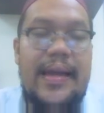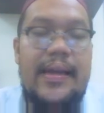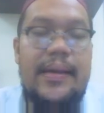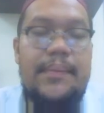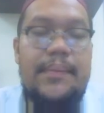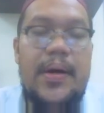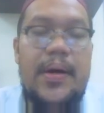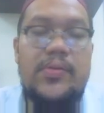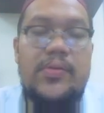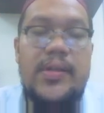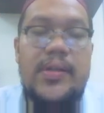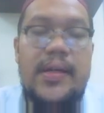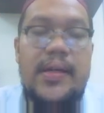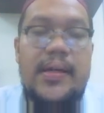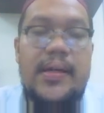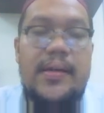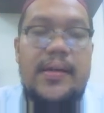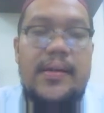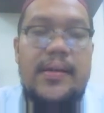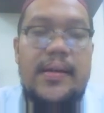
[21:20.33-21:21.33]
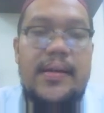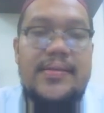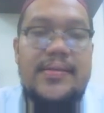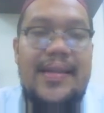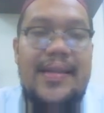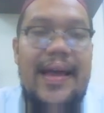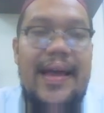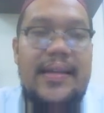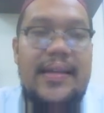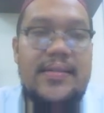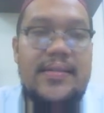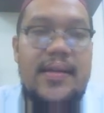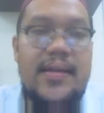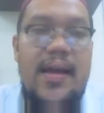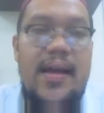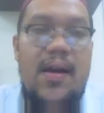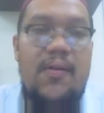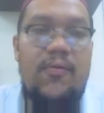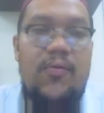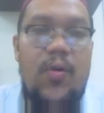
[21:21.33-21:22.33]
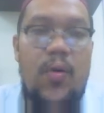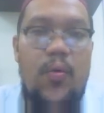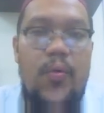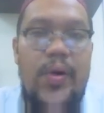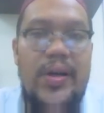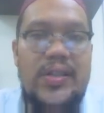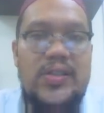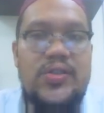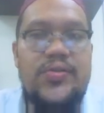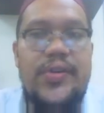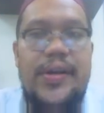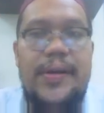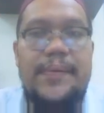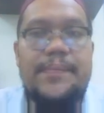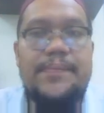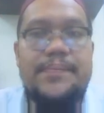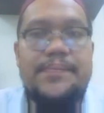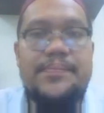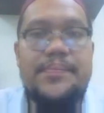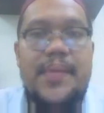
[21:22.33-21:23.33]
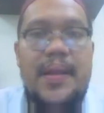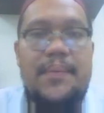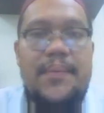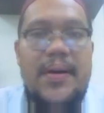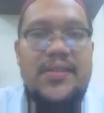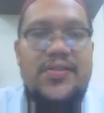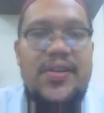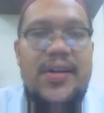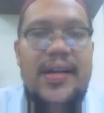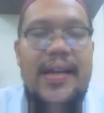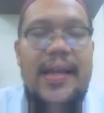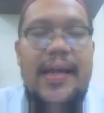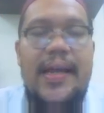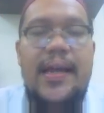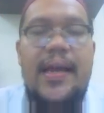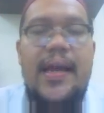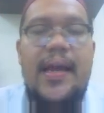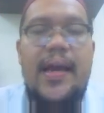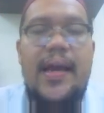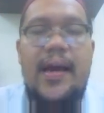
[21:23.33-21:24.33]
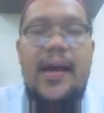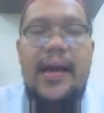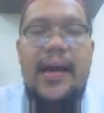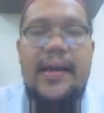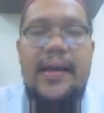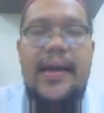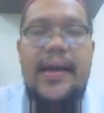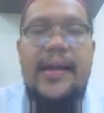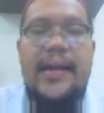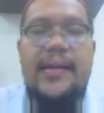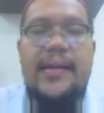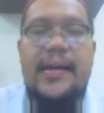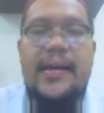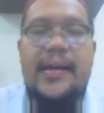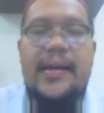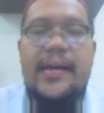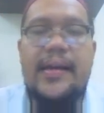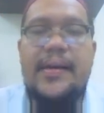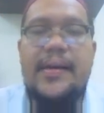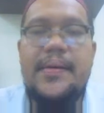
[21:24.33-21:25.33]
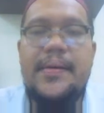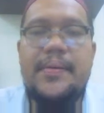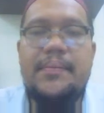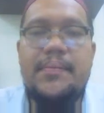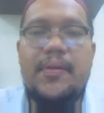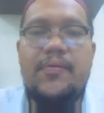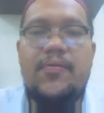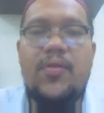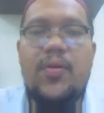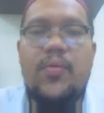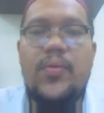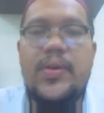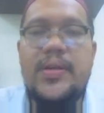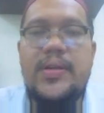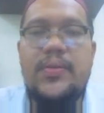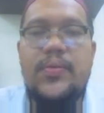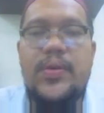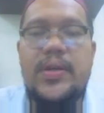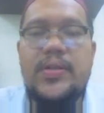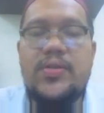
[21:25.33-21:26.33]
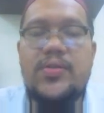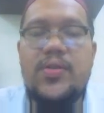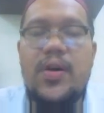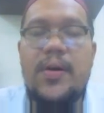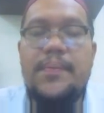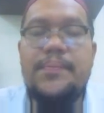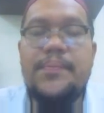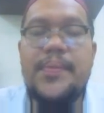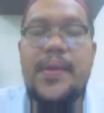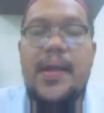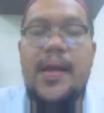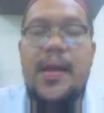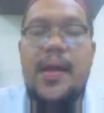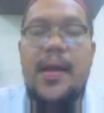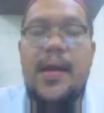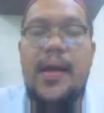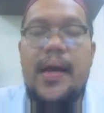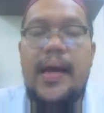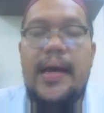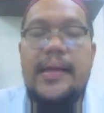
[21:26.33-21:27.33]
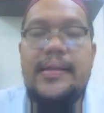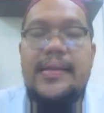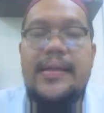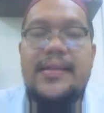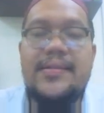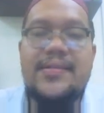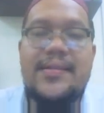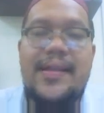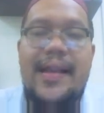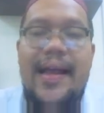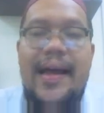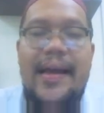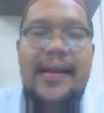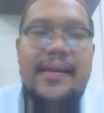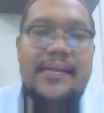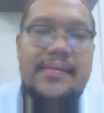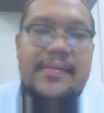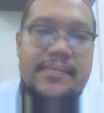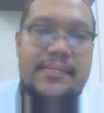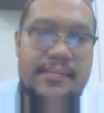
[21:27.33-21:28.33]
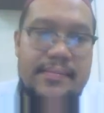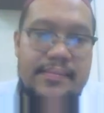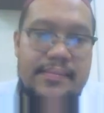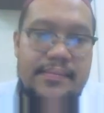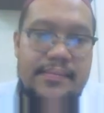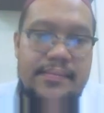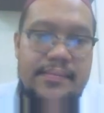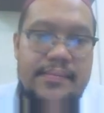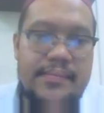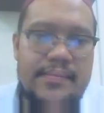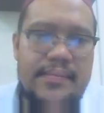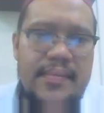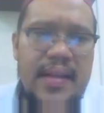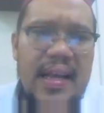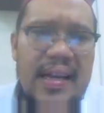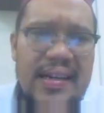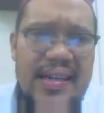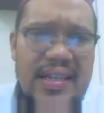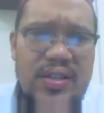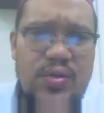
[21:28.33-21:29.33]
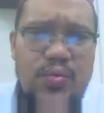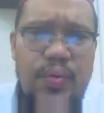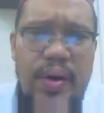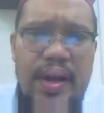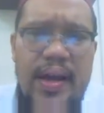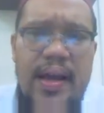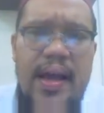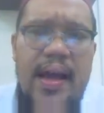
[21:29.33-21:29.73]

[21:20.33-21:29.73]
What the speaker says: about the slides for week 3. Basically, again, before we stop, this slide this week,